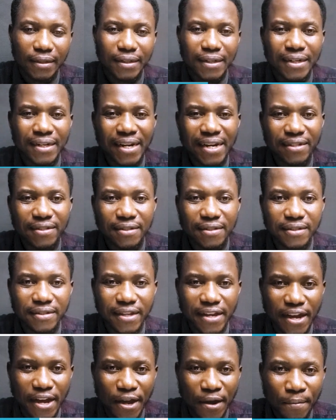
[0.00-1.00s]
The next
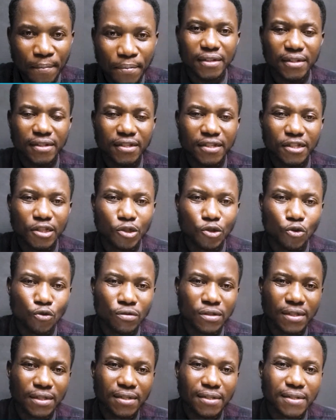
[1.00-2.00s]
step is to
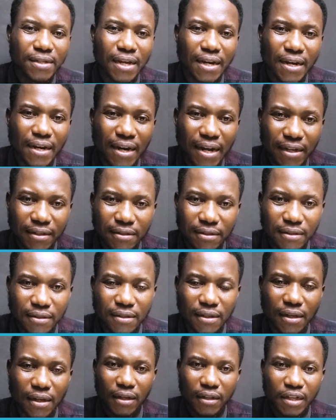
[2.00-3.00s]

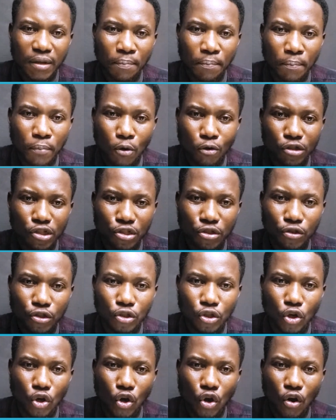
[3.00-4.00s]
select the portion
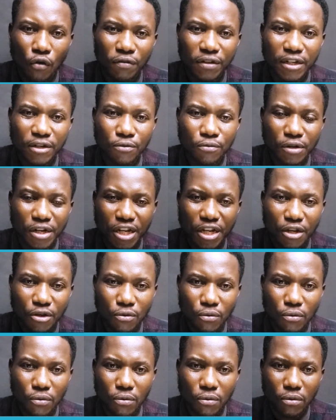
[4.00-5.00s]
of the
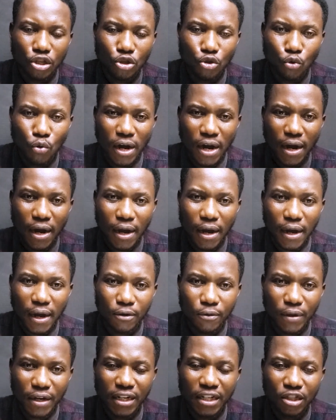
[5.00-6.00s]
reel you are
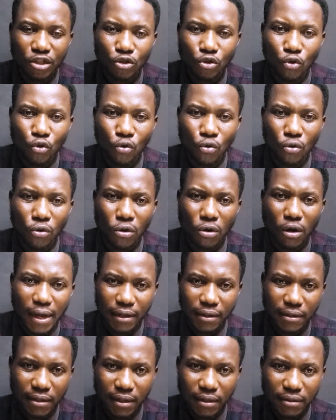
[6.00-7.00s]
ready to
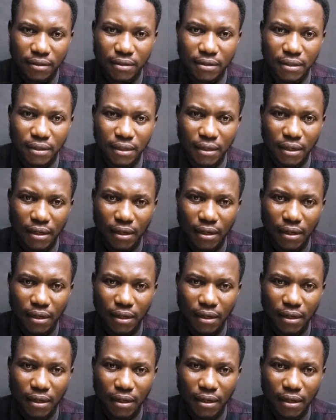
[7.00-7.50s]
edit.